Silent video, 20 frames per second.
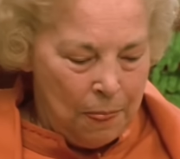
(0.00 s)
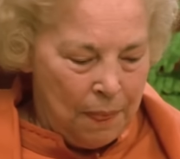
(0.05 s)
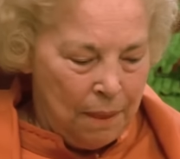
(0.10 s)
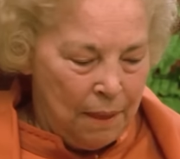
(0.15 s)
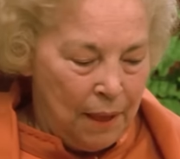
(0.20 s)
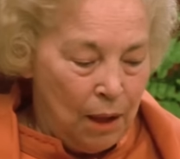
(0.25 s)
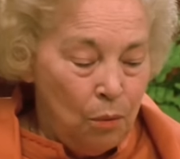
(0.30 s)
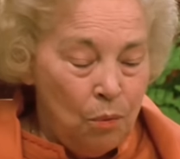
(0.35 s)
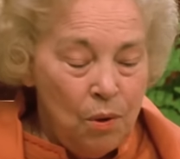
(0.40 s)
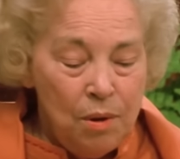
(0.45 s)

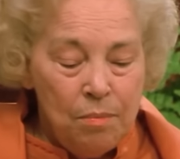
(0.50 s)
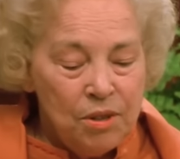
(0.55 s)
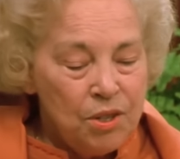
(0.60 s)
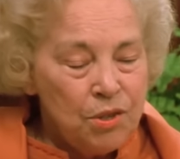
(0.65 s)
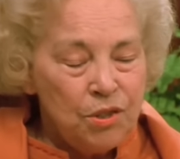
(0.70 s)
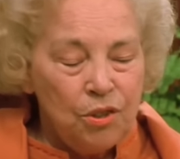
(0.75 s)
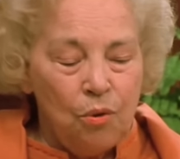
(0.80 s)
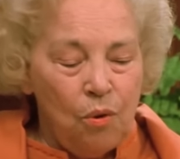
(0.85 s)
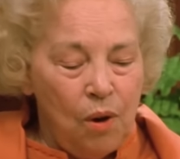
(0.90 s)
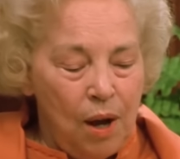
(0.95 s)
And we
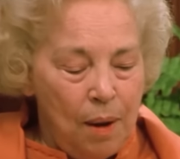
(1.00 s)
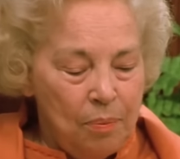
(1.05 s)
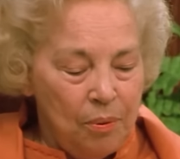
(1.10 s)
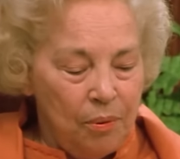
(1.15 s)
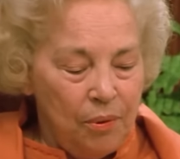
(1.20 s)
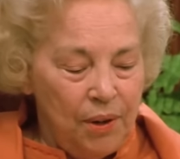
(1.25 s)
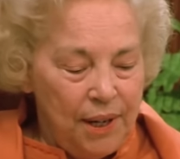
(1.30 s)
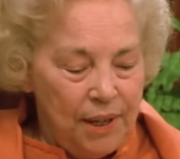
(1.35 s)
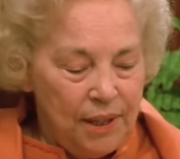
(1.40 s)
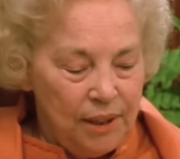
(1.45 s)
must
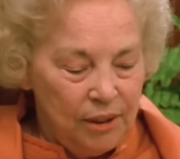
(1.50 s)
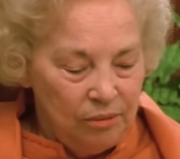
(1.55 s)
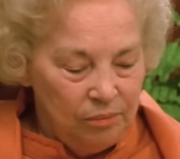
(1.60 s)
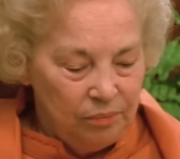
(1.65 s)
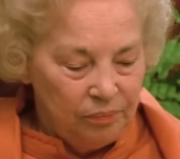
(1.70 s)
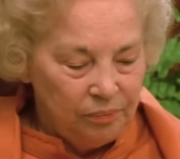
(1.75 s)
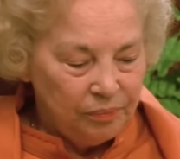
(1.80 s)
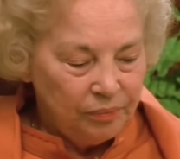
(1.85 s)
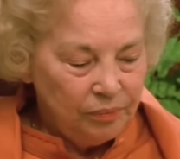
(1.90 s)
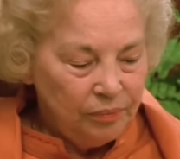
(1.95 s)
cooperate.
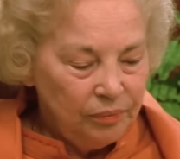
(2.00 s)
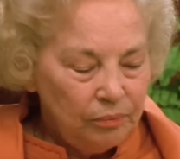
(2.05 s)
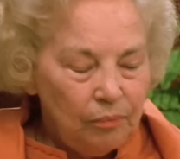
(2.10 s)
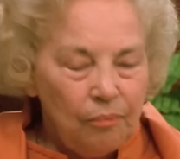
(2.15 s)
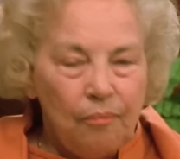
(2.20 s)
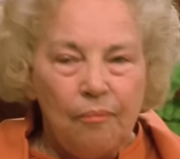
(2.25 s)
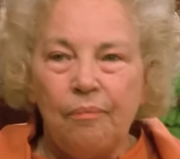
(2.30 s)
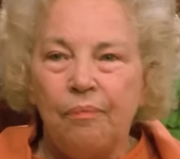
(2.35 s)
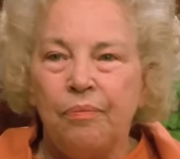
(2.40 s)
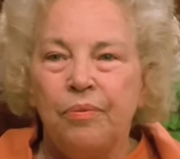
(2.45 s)

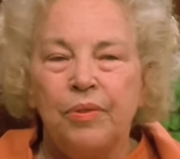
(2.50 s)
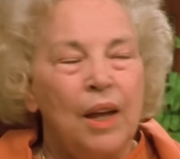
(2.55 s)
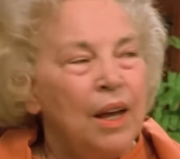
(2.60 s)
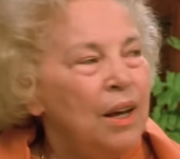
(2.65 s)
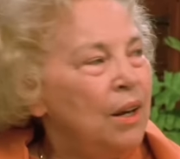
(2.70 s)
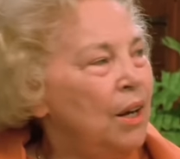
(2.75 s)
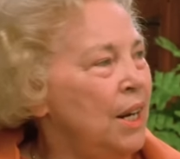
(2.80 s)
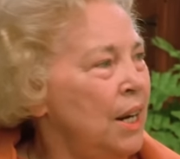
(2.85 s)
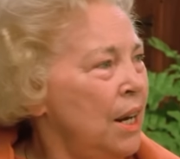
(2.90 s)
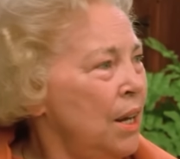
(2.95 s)

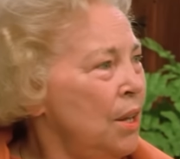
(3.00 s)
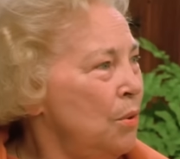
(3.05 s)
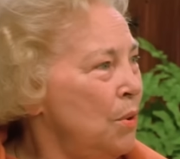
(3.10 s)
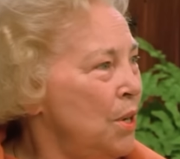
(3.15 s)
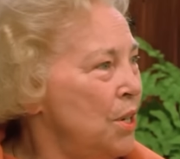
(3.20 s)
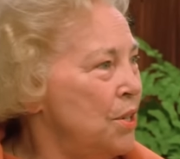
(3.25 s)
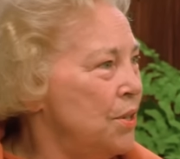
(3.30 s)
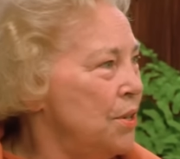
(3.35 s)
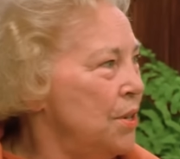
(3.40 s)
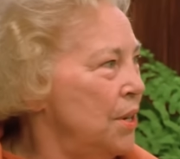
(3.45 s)
In other
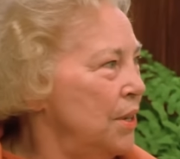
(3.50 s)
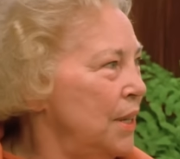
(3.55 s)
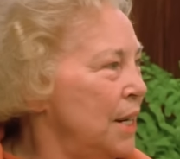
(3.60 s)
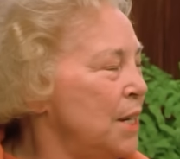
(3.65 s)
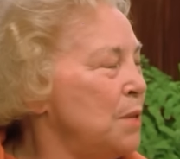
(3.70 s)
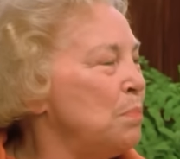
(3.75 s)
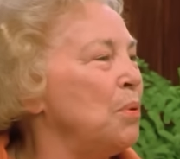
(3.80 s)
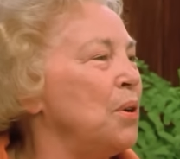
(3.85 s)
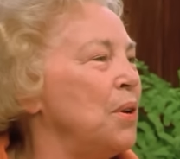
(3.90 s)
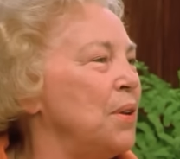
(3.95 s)
words,
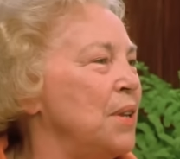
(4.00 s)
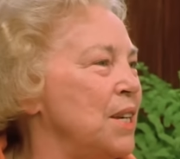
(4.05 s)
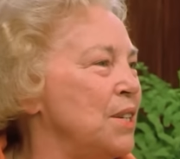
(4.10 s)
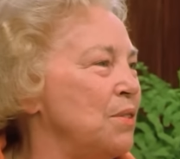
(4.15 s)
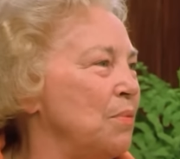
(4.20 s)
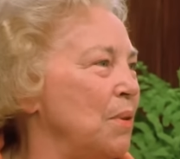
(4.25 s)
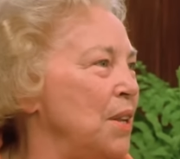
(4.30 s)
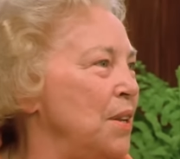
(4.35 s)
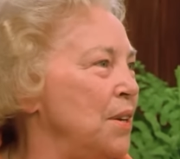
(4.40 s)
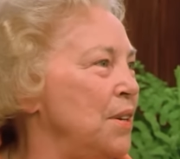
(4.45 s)
let's put it this
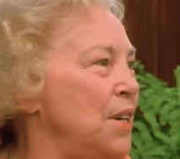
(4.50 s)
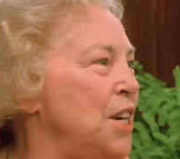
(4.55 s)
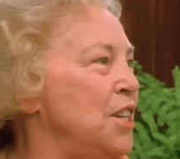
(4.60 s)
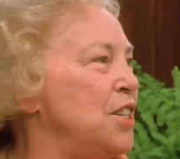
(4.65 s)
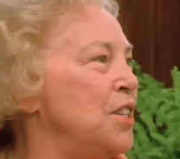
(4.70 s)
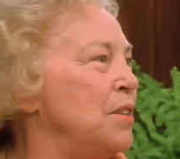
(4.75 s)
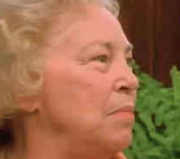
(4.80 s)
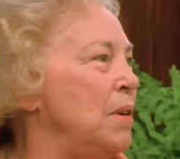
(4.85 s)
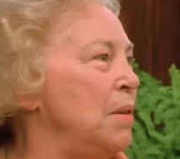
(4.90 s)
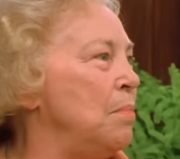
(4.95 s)
way. There needs
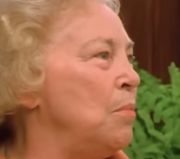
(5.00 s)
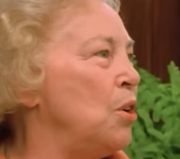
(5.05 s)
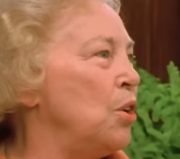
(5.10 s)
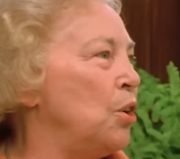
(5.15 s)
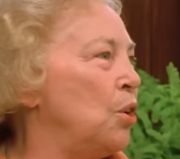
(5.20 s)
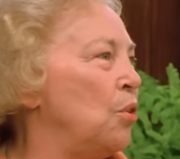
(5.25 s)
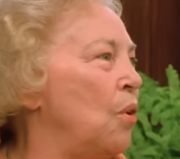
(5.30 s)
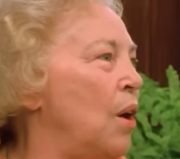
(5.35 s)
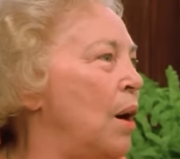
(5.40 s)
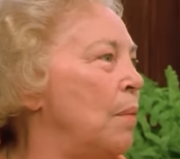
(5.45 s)
to be more
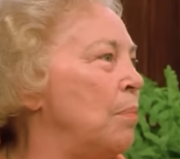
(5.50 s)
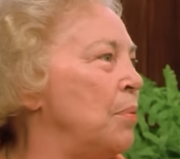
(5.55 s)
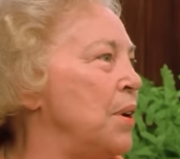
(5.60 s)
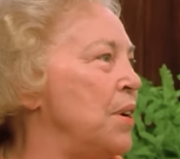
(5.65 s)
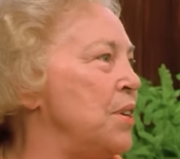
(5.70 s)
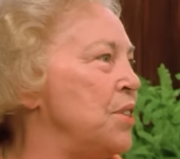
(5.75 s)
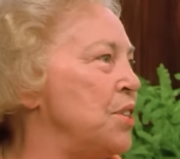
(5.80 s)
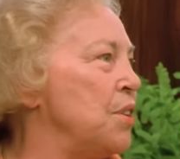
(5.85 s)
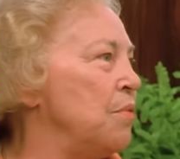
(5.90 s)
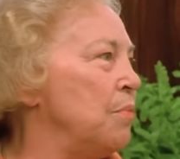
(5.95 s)

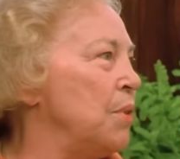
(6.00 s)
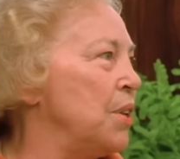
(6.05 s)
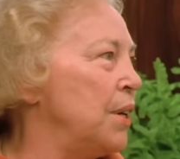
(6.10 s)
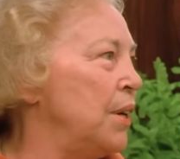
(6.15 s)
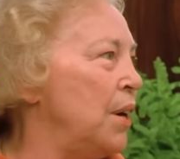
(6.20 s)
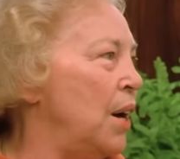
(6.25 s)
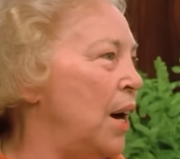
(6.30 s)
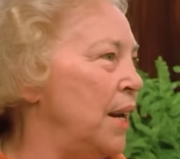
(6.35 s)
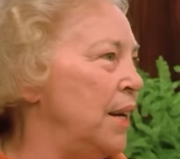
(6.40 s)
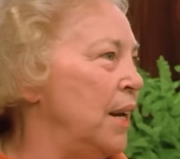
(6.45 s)
cooperation with
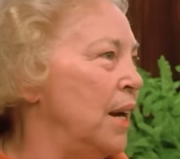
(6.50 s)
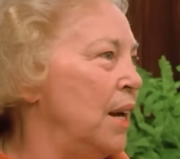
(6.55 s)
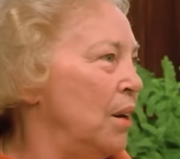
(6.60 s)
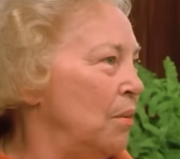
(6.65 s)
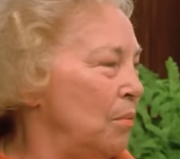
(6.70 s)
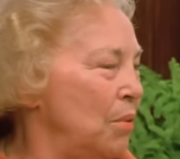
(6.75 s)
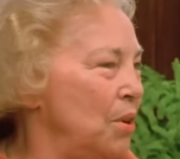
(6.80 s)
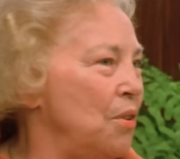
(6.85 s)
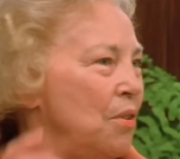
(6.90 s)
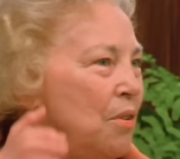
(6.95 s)
God.
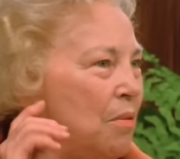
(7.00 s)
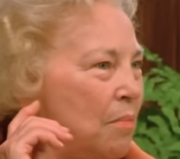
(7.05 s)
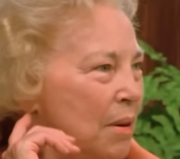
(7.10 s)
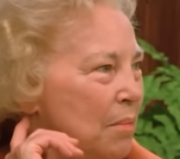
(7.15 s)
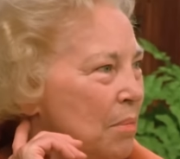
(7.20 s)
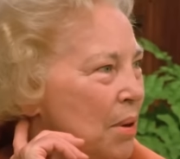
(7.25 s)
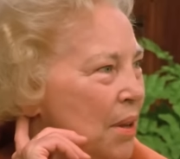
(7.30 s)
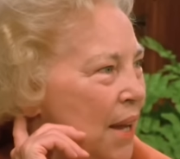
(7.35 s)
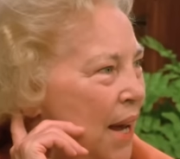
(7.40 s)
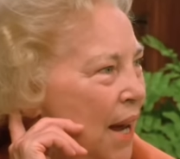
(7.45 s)
Will you
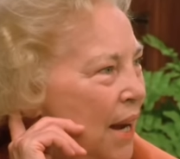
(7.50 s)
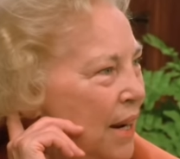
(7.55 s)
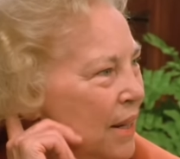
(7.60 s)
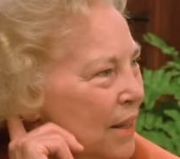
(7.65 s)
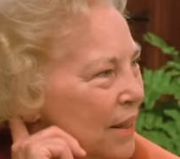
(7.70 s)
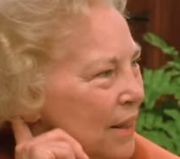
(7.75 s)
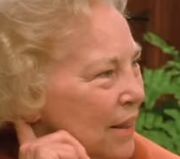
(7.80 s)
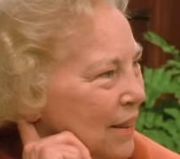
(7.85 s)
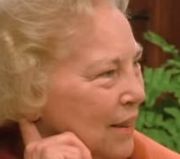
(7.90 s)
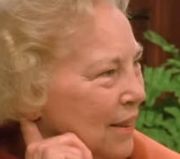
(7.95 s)
remember that?
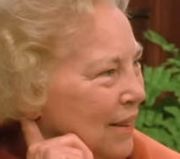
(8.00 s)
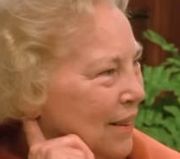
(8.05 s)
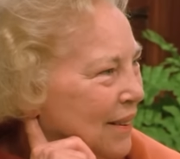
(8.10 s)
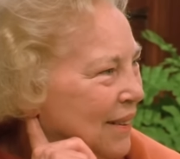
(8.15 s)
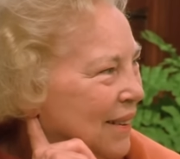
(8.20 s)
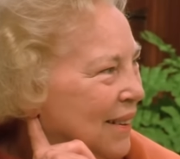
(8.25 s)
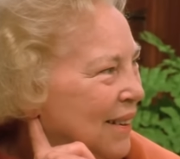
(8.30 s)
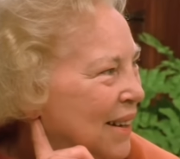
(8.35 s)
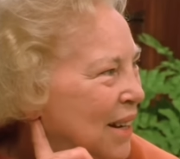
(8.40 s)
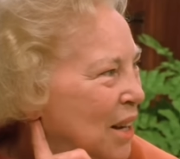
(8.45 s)

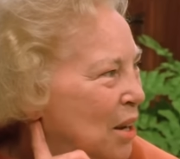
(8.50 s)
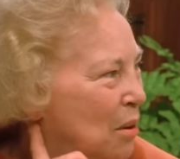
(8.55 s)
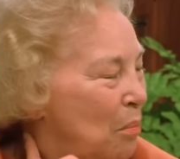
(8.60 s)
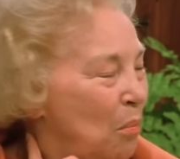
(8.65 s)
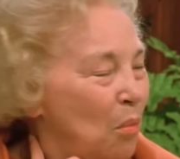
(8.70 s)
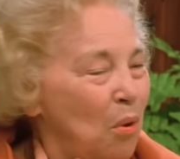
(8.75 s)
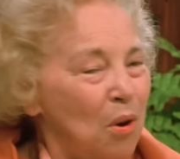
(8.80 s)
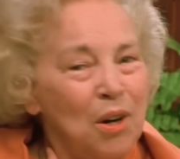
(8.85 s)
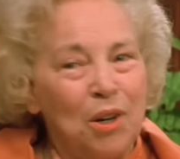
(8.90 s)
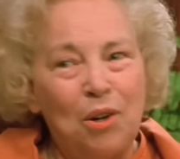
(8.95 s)

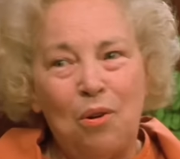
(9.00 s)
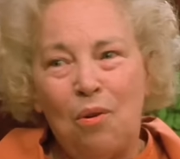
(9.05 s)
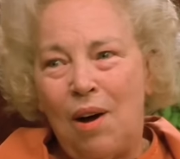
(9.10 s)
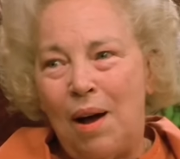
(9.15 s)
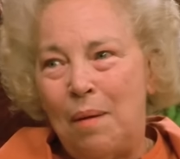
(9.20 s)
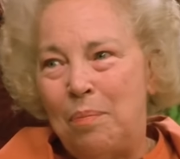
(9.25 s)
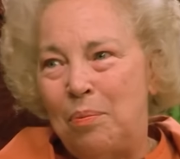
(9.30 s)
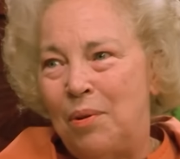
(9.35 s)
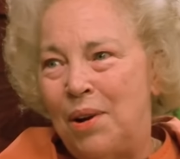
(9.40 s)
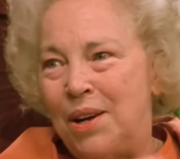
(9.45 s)
More
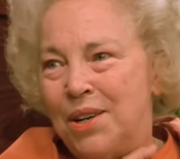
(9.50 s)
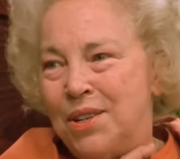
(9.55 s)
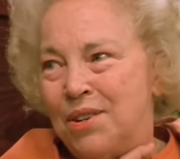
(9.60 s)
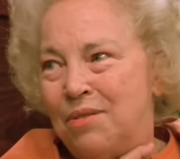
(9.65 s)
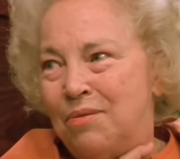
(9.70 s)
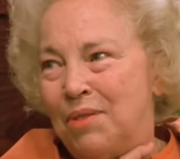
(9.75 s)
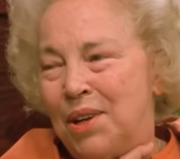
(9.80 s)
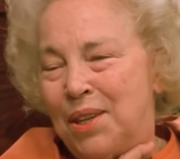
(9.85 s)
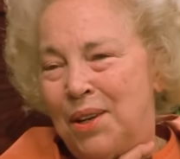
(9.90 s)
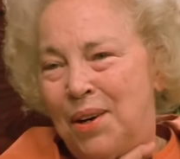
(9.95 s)
cooperation
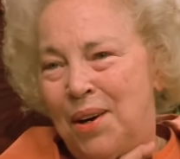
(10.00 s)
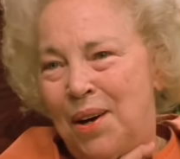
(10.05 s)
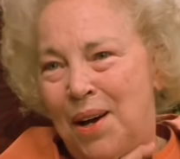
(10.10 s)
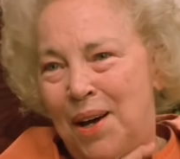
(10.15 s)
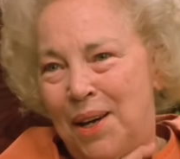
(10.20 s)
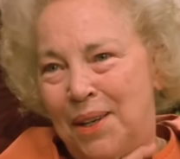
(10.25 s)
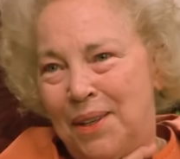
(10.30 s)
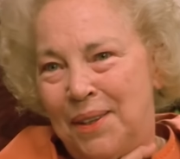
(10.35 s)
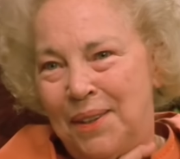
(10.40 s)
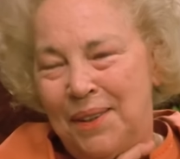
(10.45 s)
with
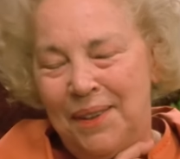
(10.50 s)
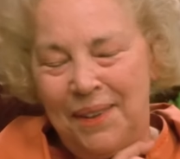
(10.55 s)
God.